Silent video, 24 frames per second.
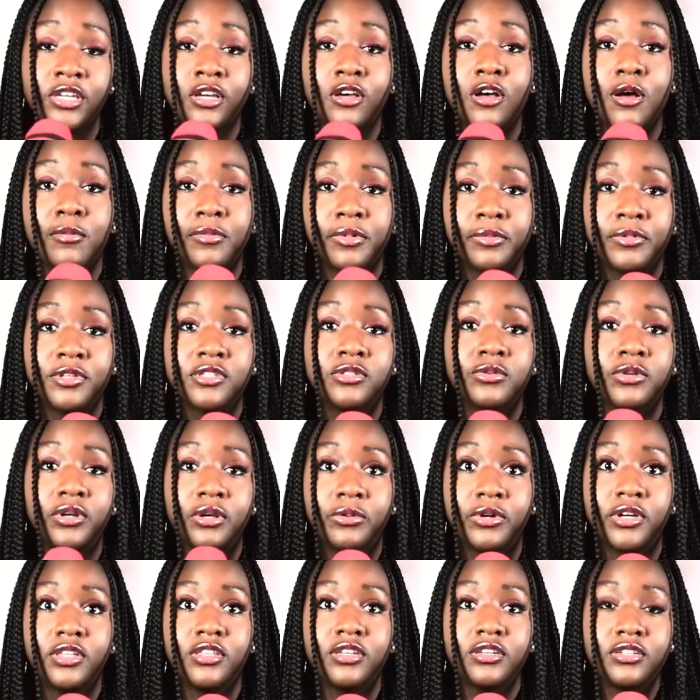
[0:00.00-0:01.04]
get compliments when I
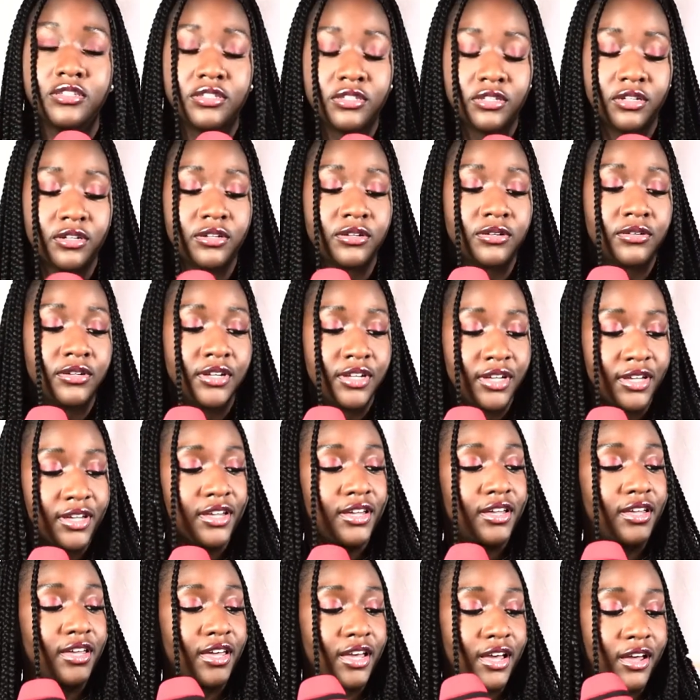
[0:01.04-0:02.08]
wear this, so
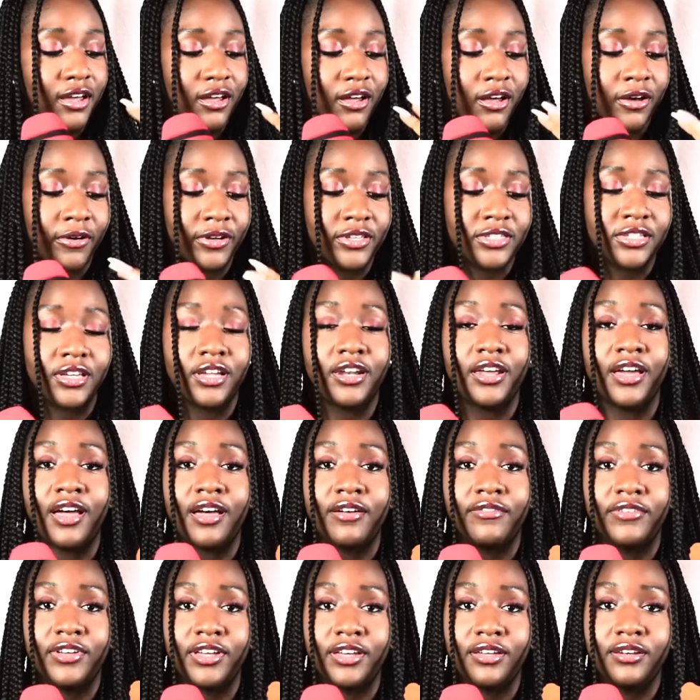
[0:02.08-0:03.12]
yeah, always gotta
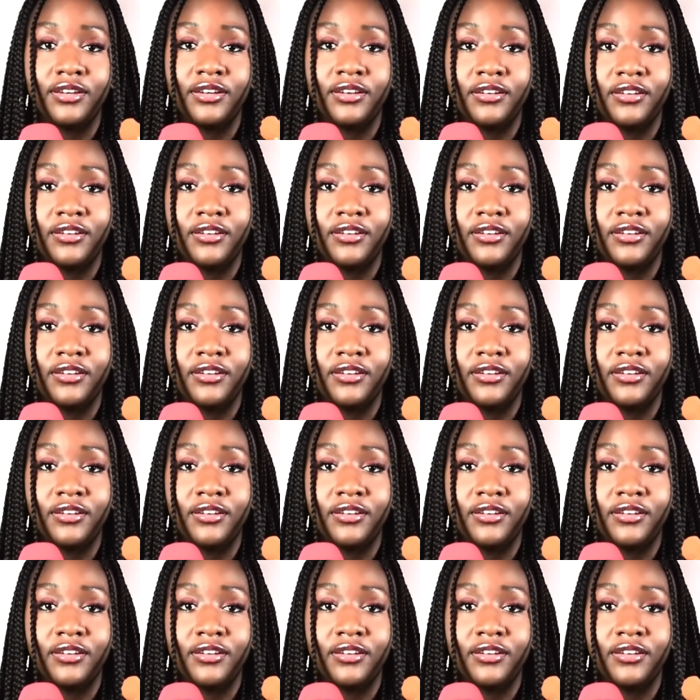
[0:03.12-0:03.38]
have it